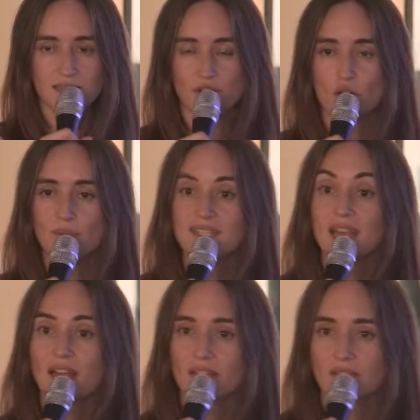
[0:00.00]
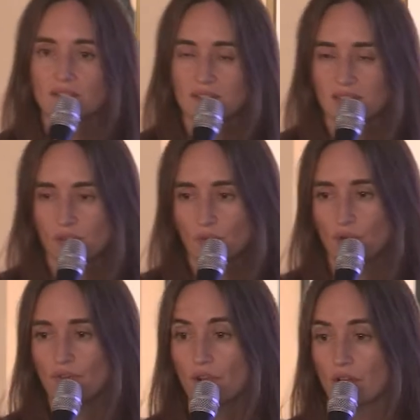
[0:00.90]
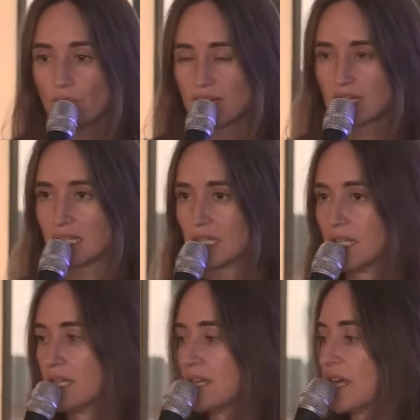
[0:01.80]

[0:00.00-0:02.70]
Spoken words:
and urban tech ecosystem grow very quickly.